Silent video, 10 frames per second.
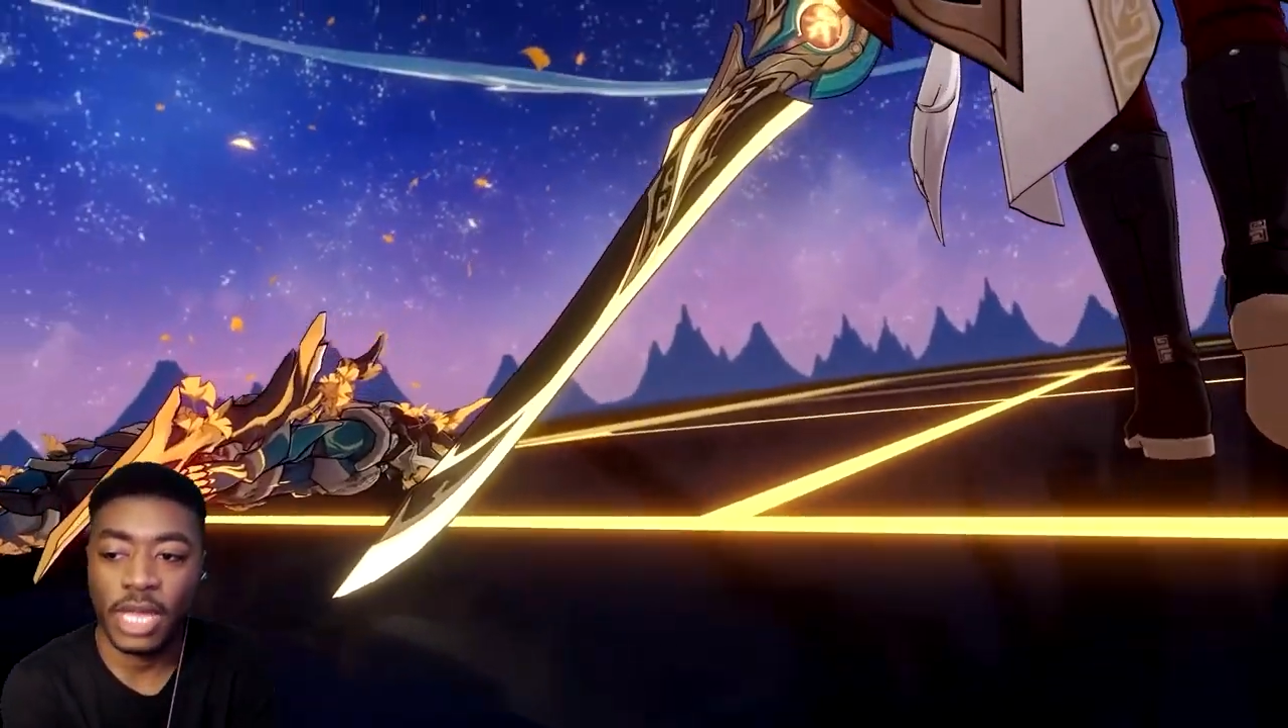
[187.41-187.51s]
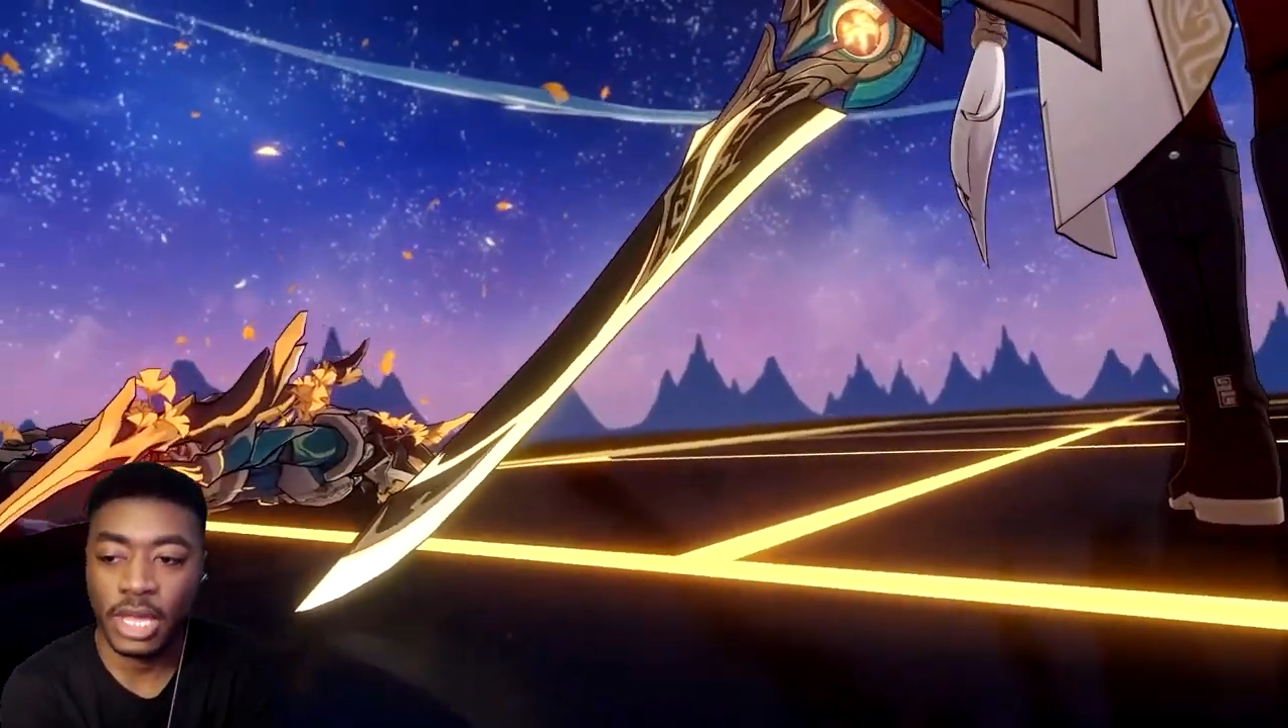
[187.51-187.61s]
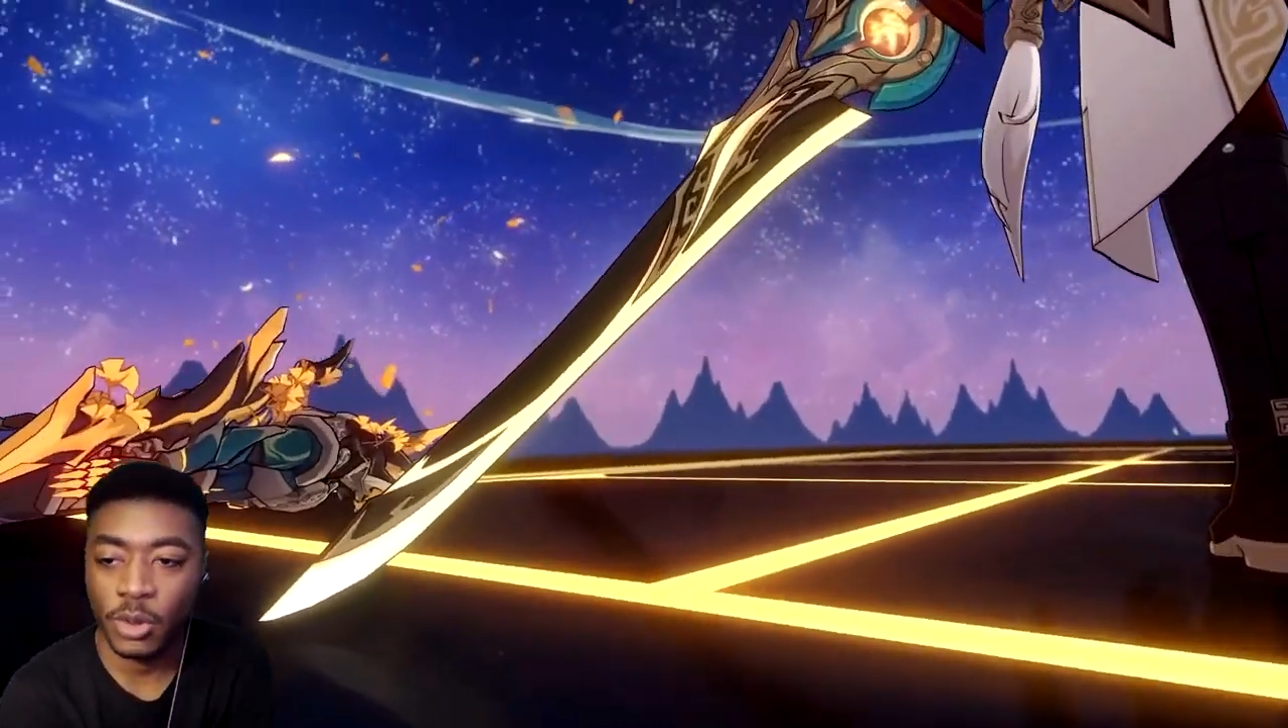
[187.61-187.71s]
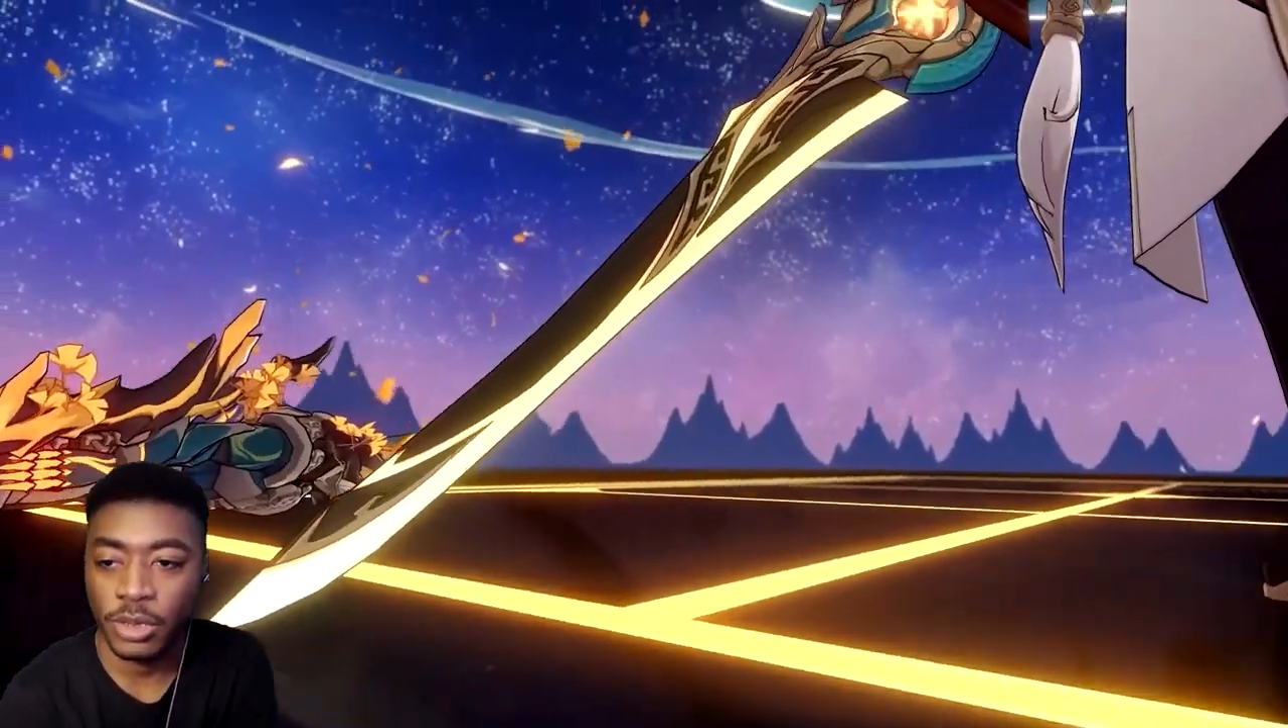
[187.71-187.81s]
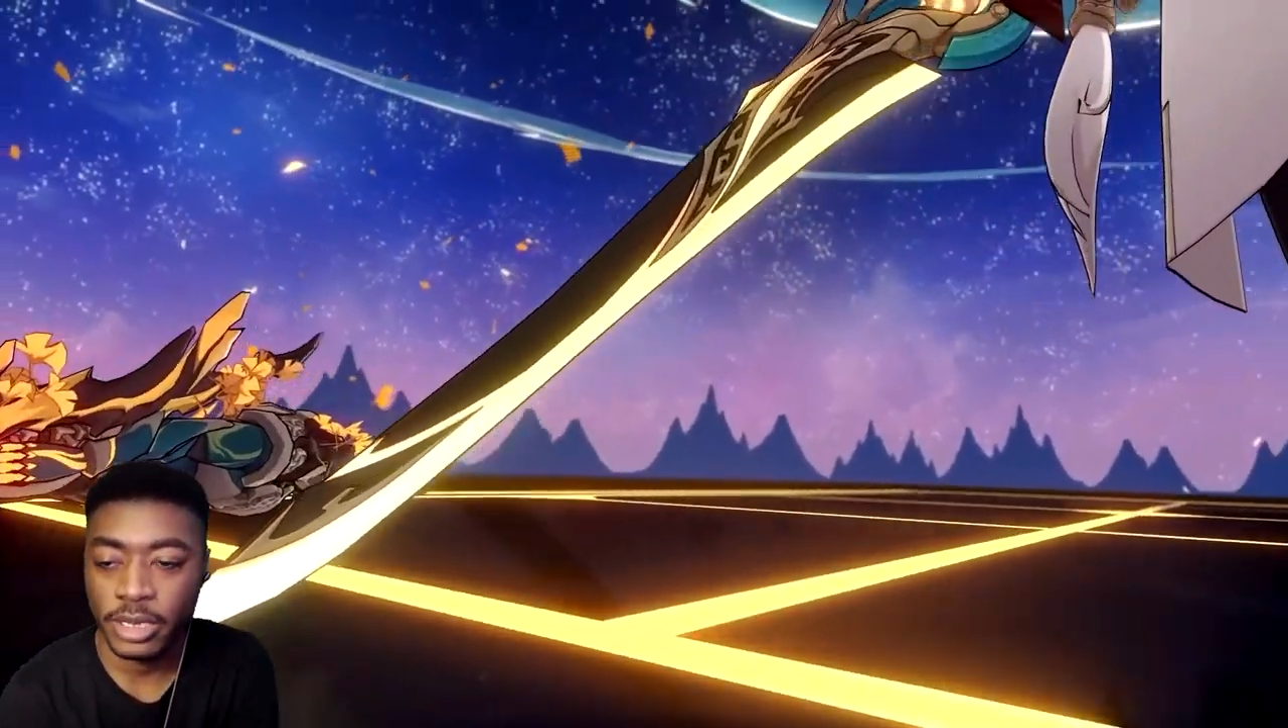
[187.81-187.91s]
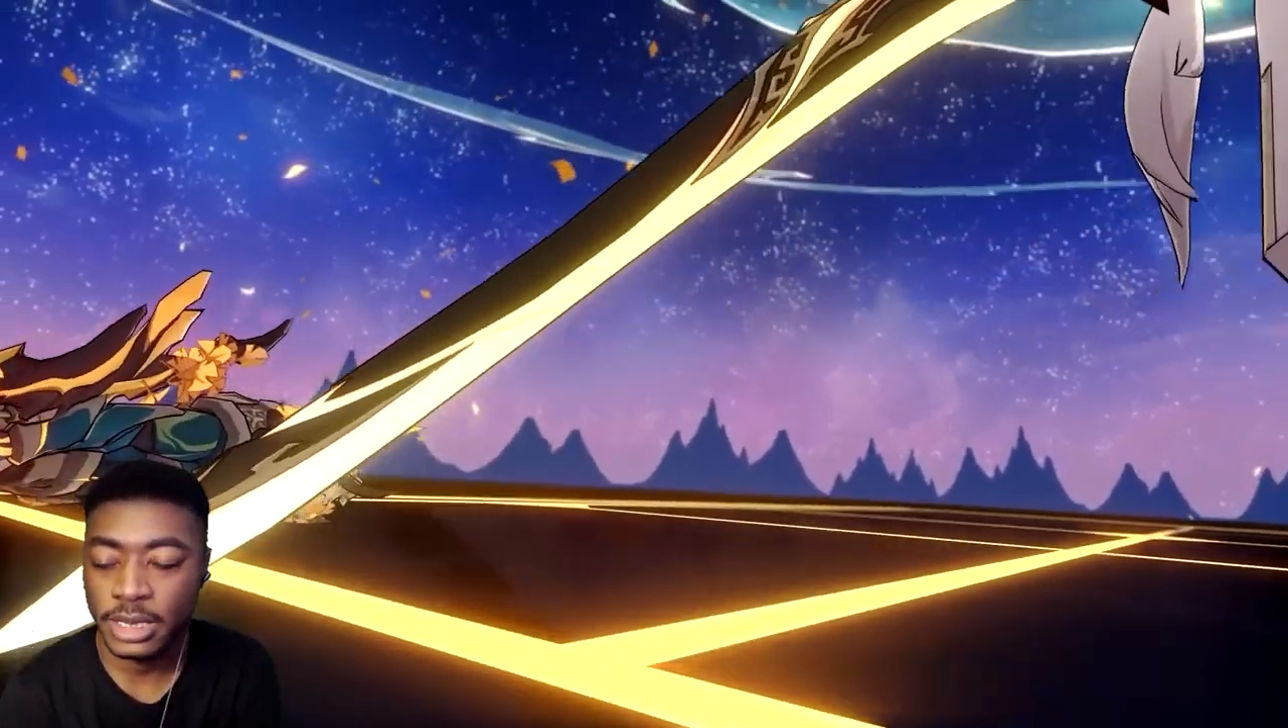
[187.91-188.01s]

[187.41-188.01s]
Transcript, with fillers: AOE it